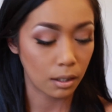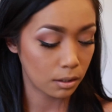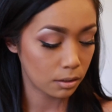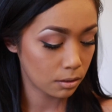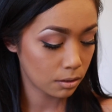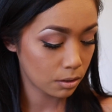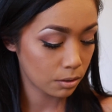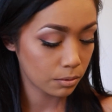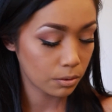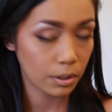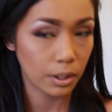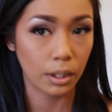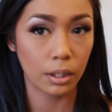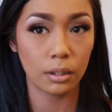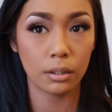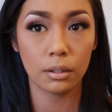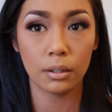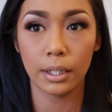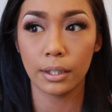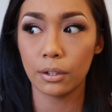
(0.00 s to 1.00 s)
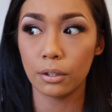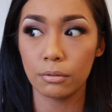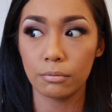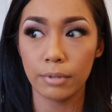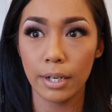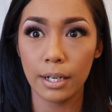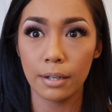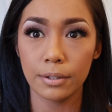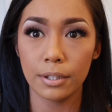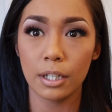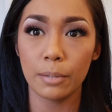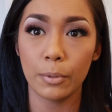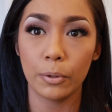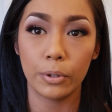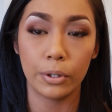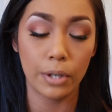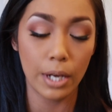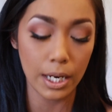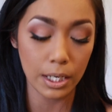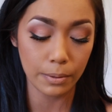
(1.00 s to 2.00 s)
It's so annoying. Like they're right outside of my
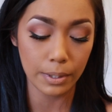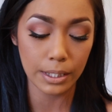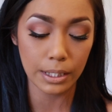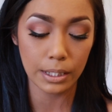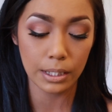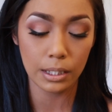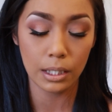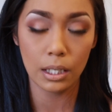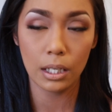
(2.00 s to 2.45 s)
window. Anyways,